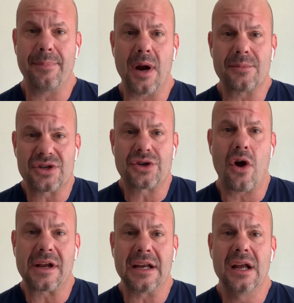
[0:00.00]
but I'm just
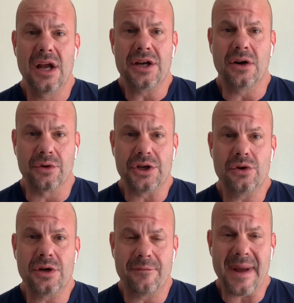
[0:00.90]
talking,
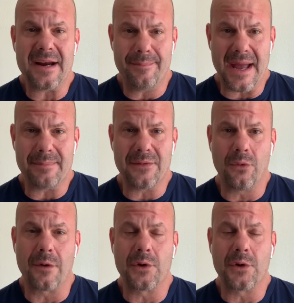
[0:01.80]
you've made a bet before.